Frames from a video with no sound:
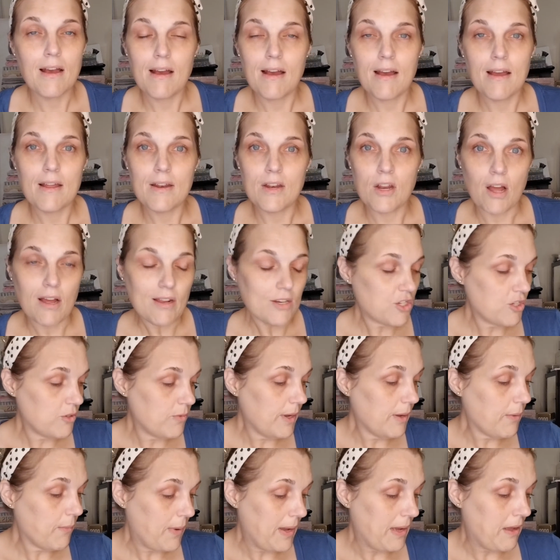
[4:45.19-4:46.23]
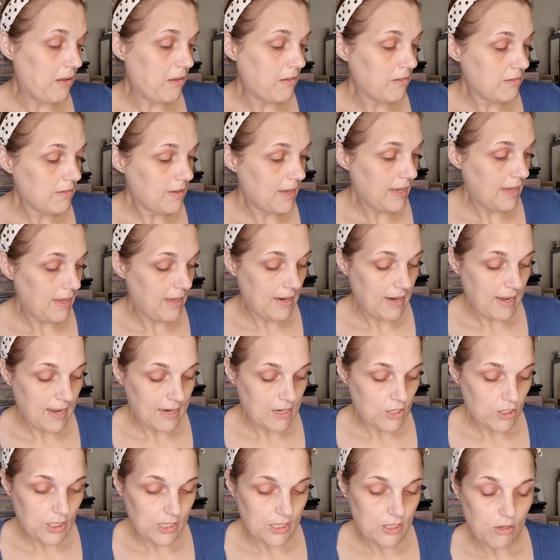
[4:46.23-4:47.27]
not doing well and
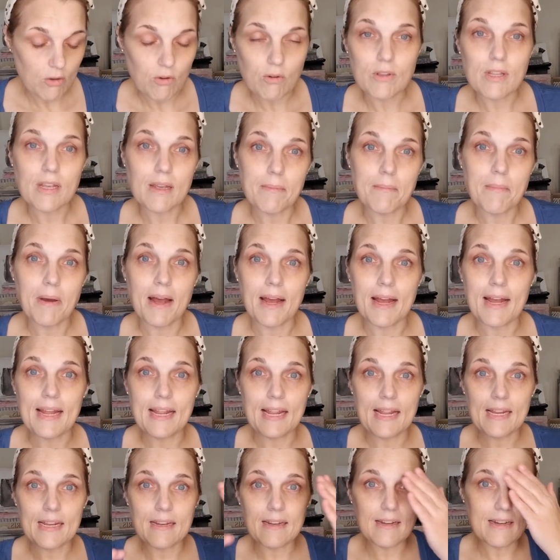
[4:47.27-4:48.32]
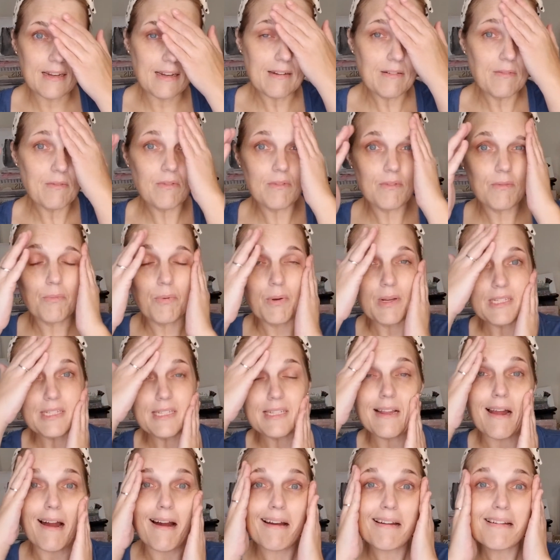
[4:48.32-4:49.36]
actually told him I was
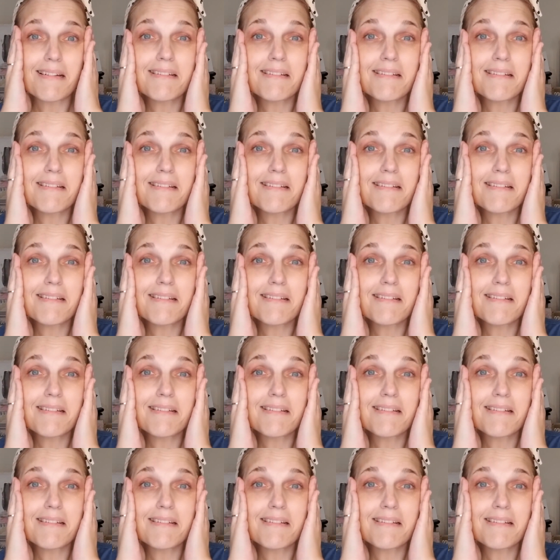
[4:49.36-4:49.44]
not